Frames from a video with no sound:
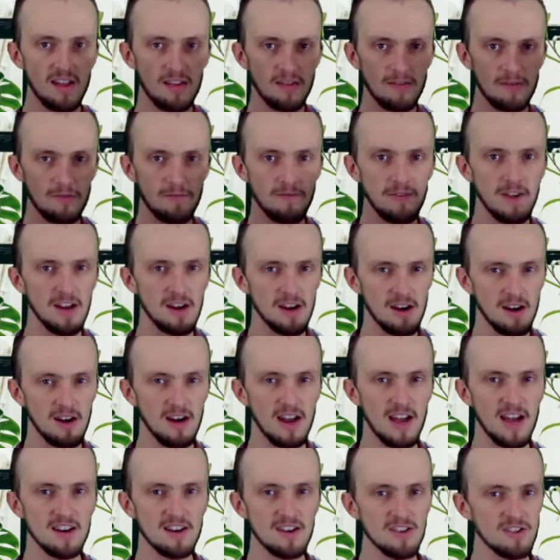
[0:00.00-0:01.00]
fear
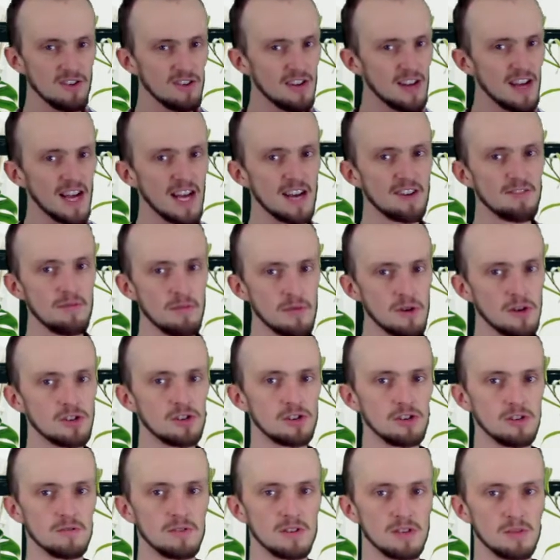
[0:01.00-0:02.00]
and other negative
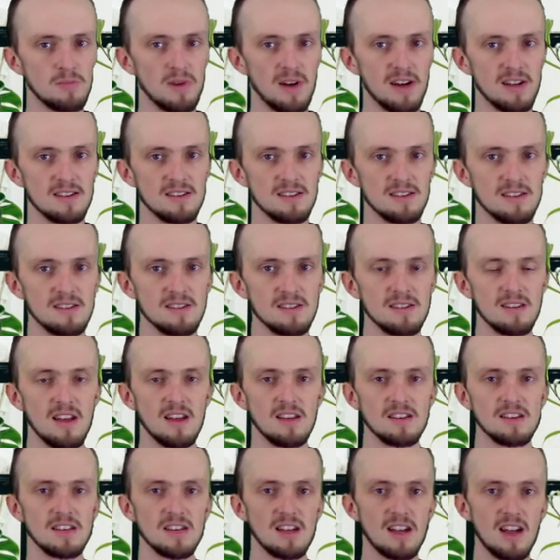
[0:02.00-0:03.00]
emotional responses
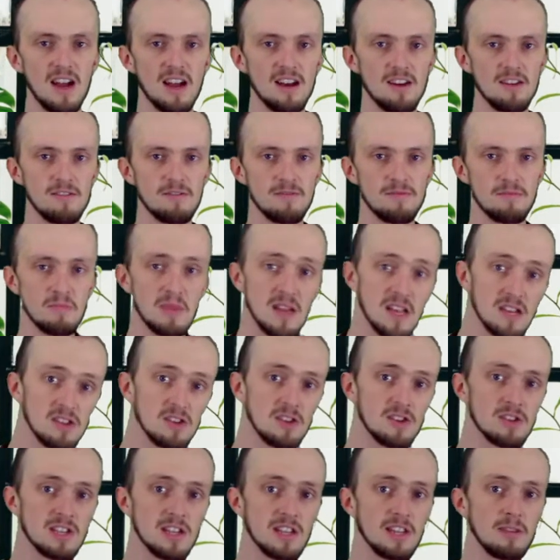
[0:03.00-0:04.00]
to kind of make
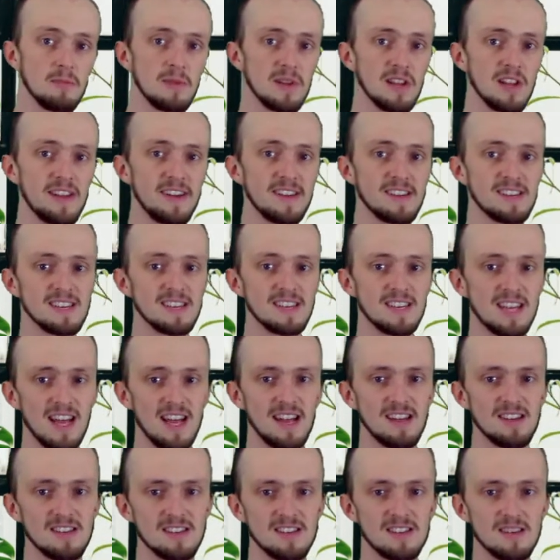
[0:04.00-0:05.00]
those a little bit less
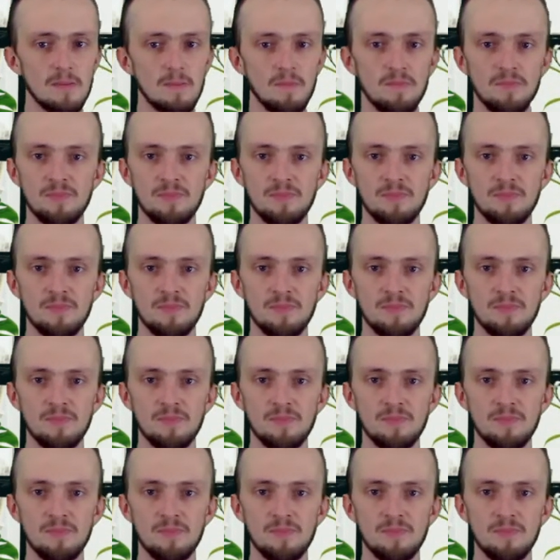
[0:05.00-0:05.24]
intense.